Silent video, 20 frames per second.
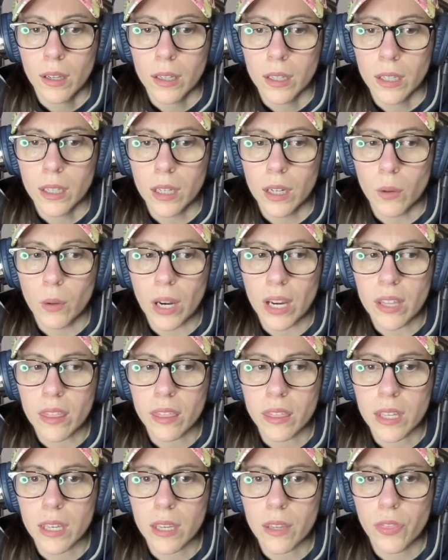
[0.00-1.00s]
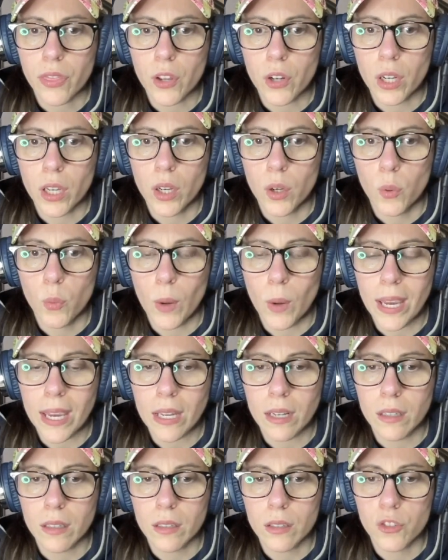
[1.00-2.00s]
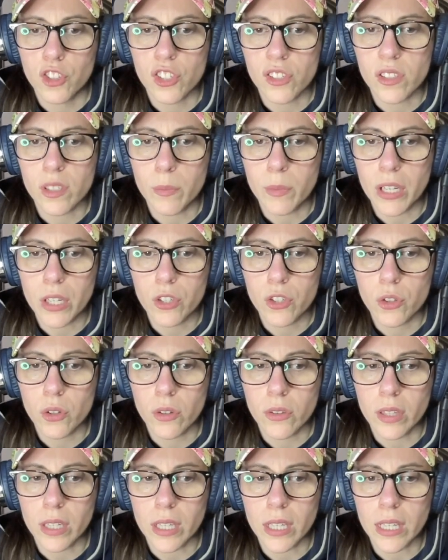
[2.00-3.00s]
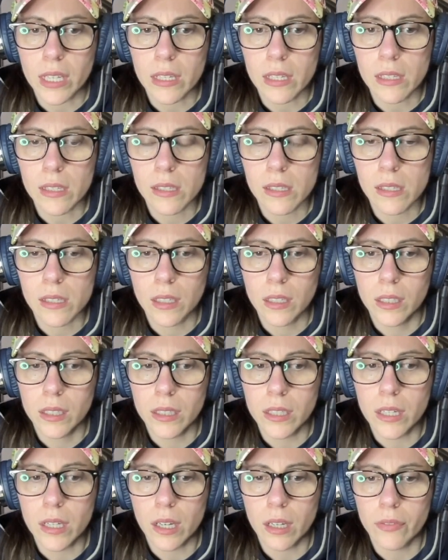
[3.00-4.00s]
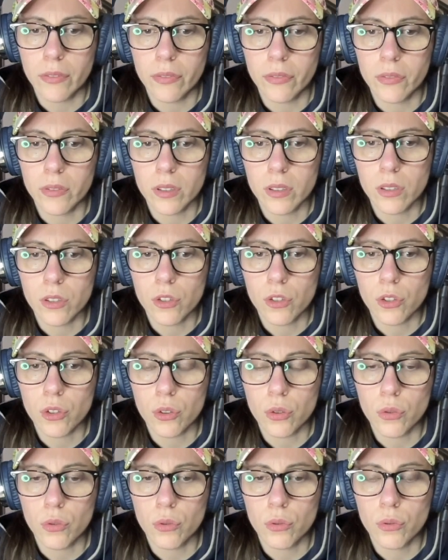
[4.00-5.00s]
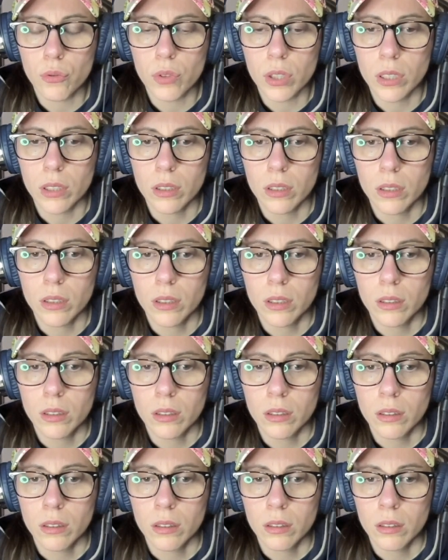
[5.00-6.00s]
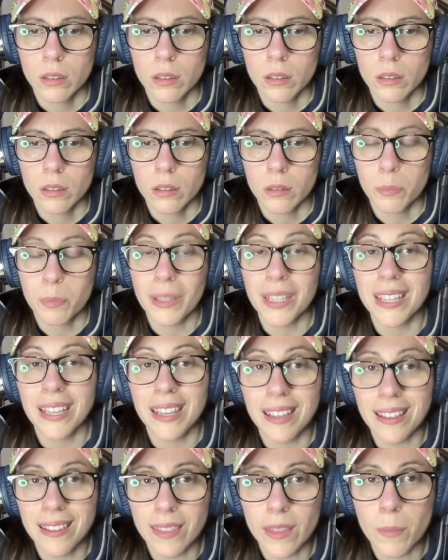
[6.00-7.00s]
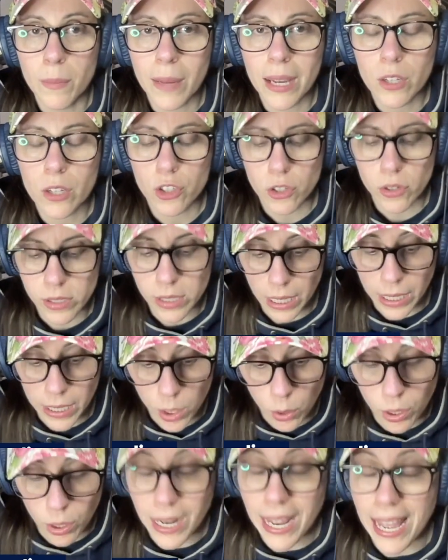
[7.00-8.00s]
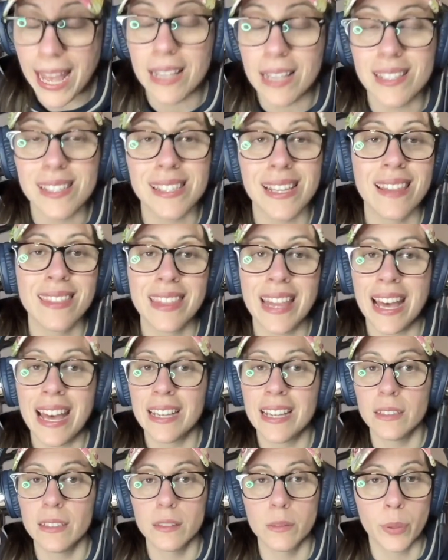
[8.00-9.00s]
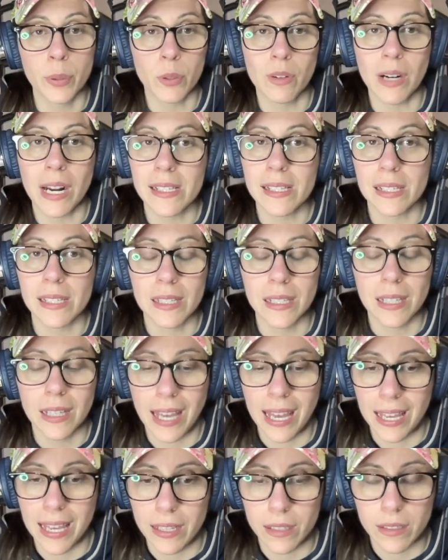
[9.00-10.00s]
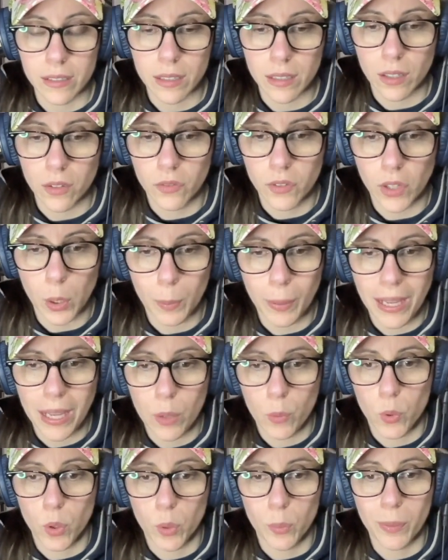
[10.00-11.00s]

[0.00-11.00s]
you know, I think they're going to wait just to make sure that he's good enough to be in the majors. I know that Hal said that Peraza and Volpe will